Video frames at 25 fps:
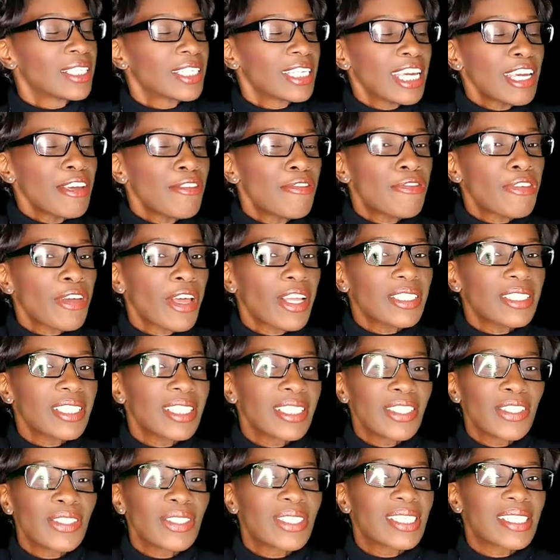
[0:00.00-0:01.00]
he felt
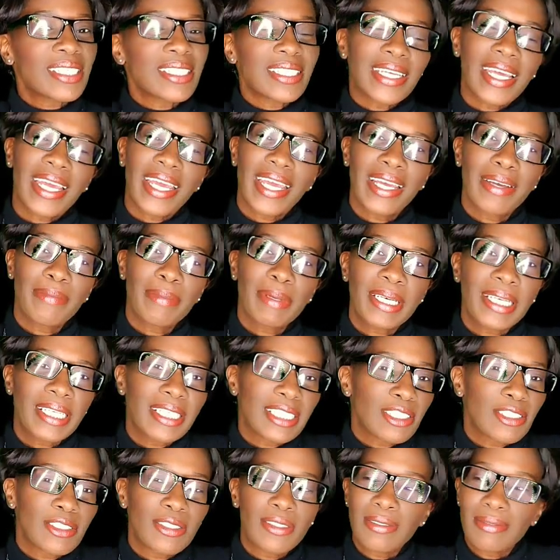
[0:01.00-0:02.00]
a little sting
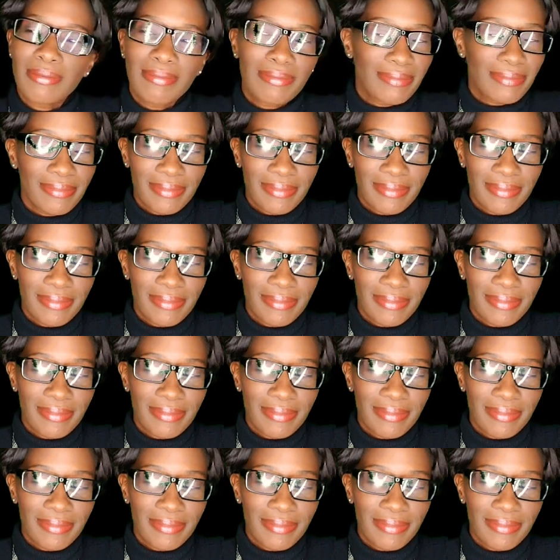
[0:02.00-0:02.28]
because